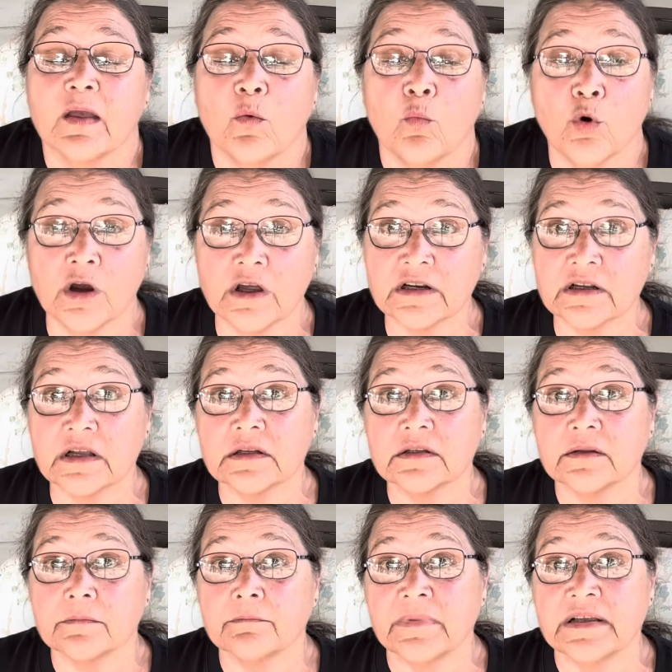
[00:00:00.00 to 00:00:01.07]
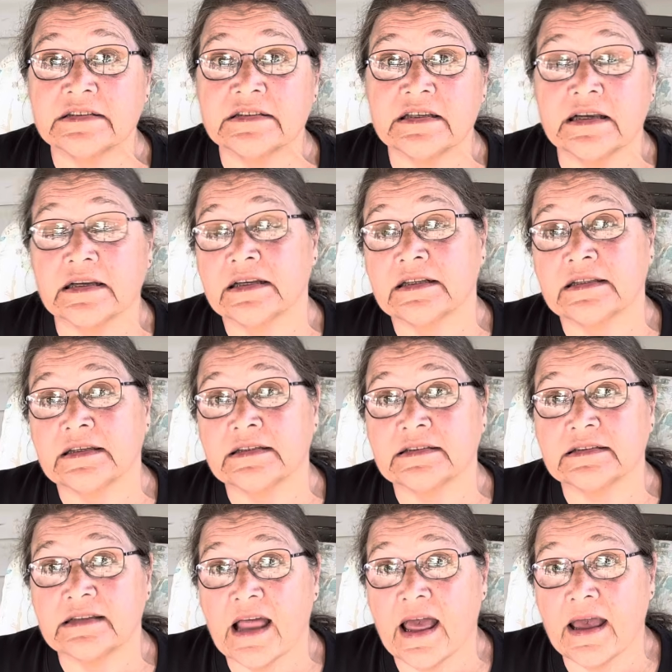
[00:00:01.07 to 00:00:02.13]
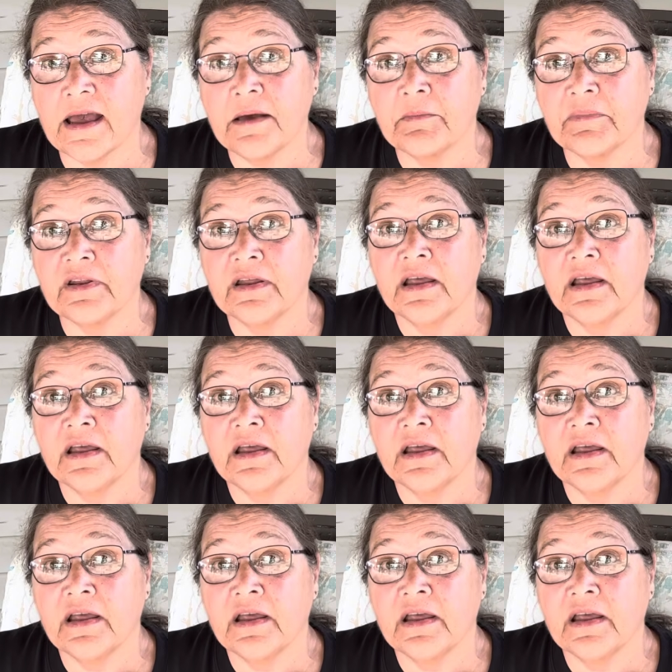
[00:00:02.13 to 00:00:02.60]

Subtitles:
we're going to get busy and get these snapped.